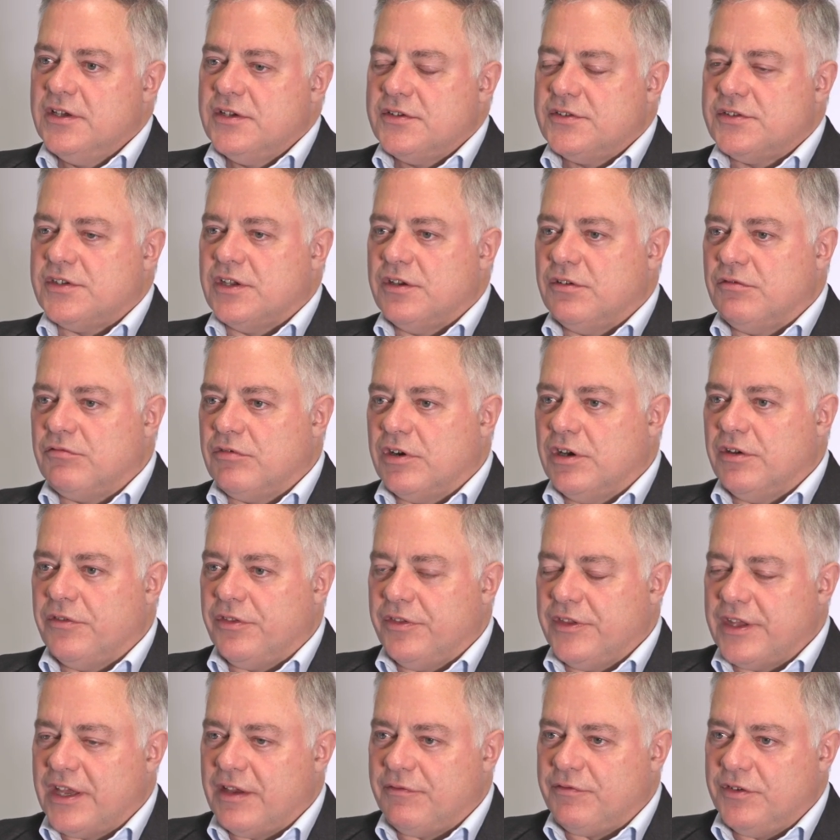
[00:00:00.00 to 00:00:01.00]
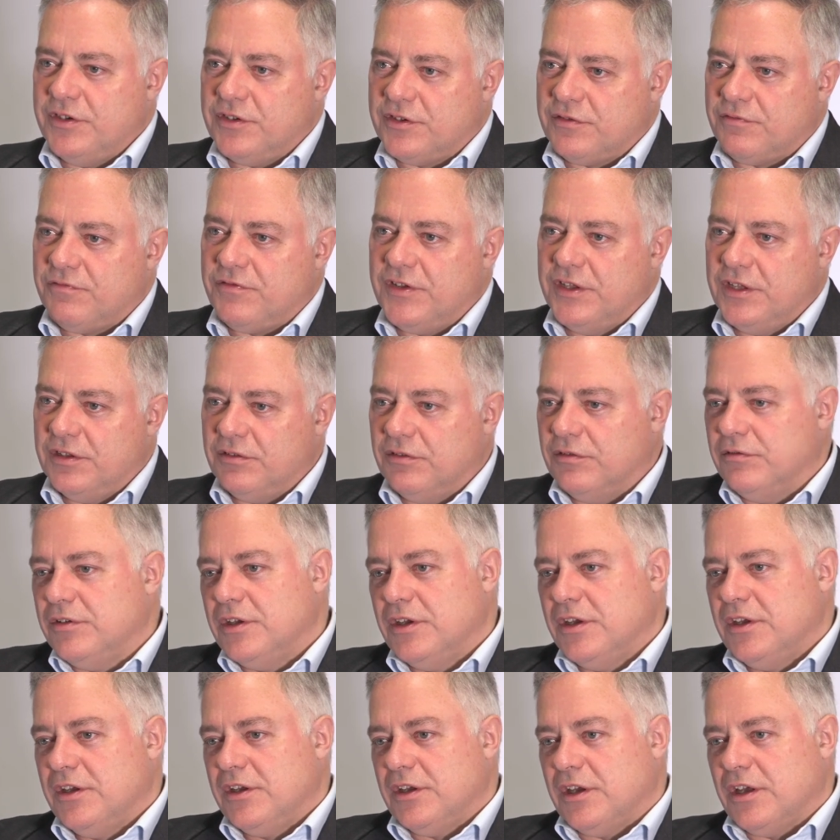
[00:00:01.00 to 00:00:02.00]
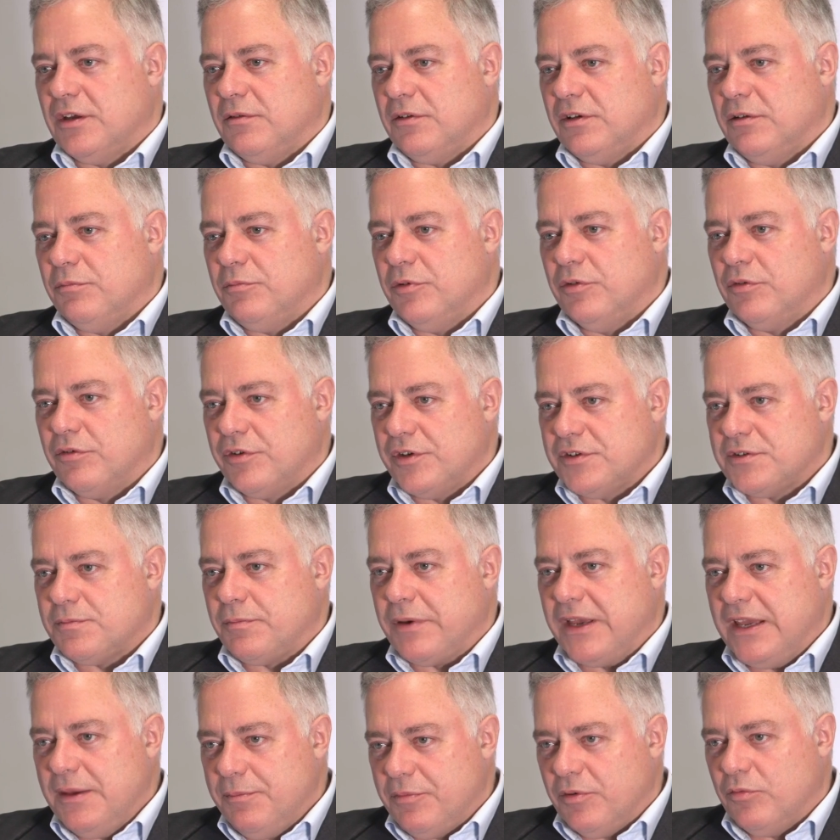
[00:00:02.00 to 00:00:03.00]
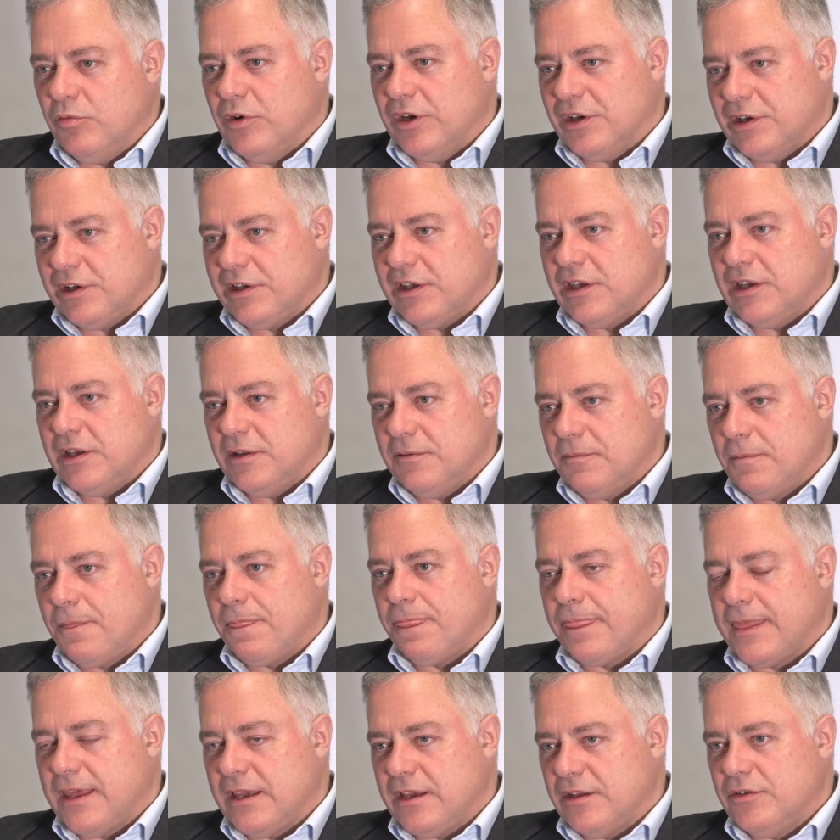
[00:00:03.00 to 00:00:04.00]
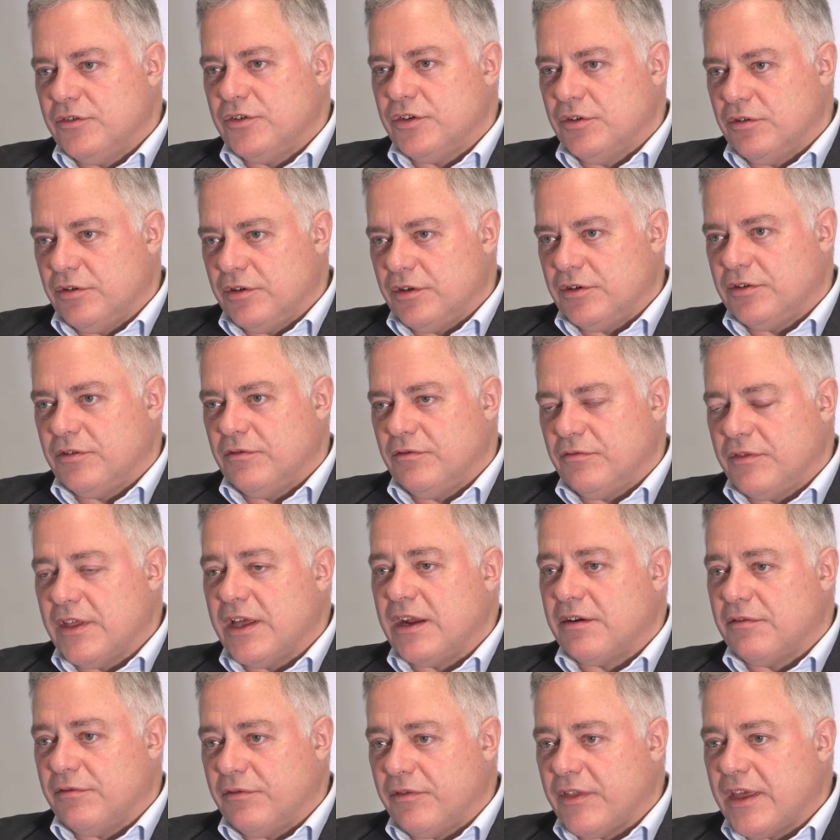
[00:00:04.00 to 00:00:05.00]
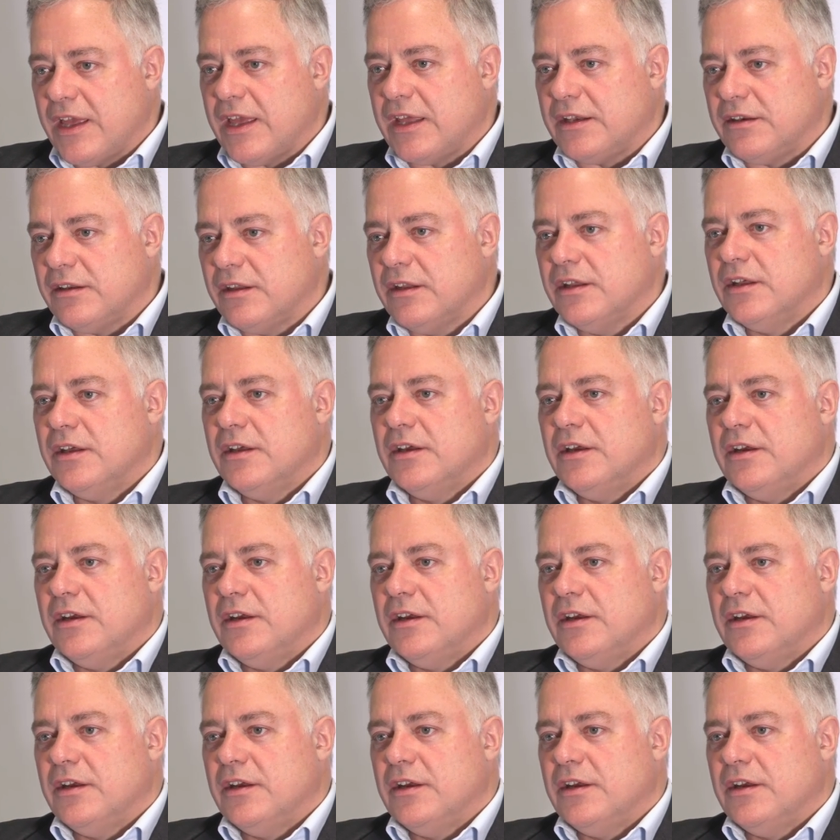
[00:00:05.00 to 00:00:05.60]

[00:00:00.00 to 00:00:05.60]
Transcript: So rather than having to fill laborious paperwork in, they can do it there and then.